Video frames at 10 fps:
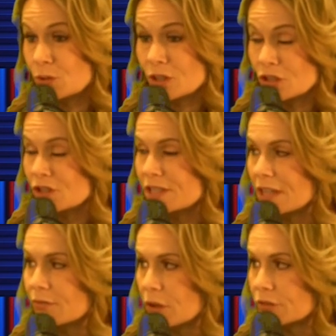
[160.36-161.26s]
sort of just
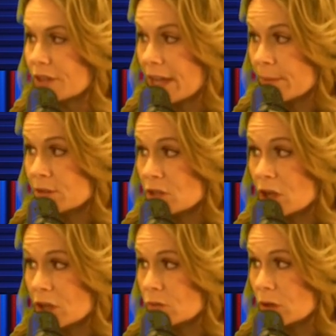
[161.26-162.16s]
default to
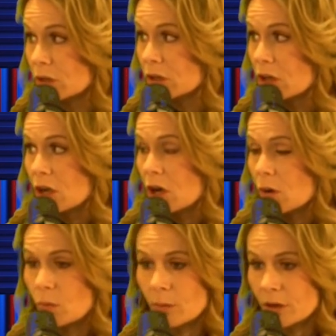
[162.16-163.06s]
Amazon or
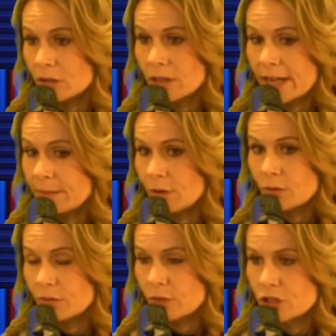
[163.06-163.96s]
Walmart Online,
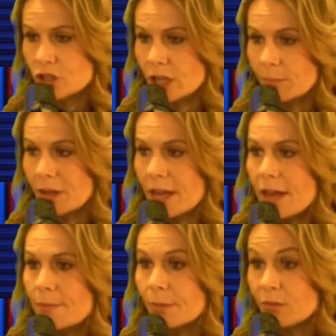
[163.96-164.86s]
both of which ship.
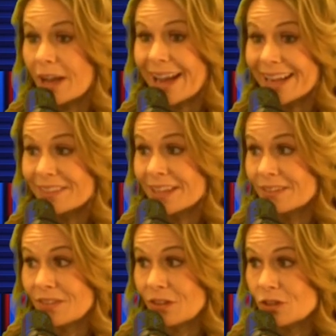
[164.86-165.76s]
But I
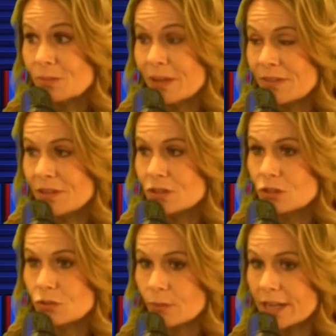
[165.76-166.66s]
think that there's been this
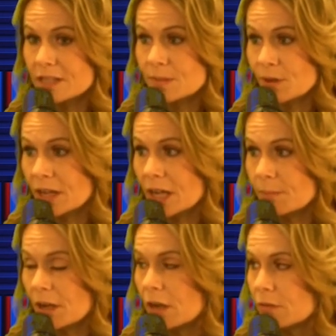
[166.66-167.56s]
great spring
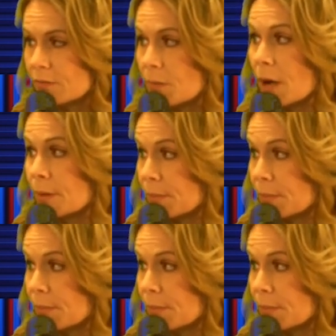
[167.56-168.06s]
up of mom